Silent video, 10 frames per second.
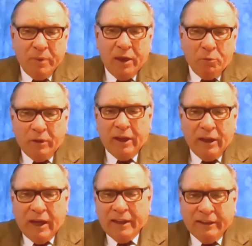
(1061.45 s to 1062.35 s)
being
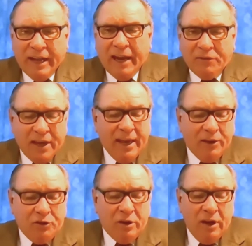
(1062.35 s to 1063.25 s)
really on the knife's
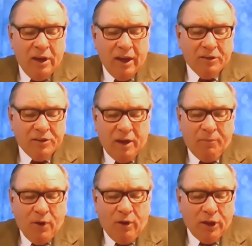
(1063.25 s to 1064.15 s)
edge and
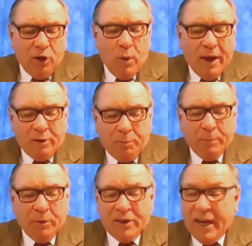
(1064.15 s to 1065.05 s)
some falling away to
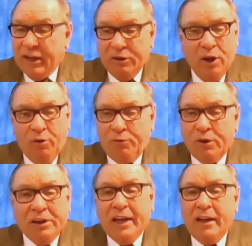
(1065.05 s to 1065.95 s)
people saying, you know,
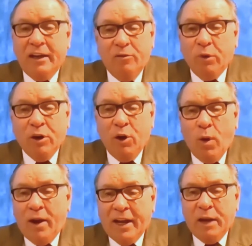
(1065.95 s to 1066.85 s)
forget it. We
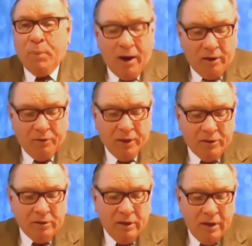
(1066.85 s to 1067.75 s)
don't want any part of
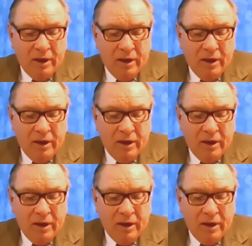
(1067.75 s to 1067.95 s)
this.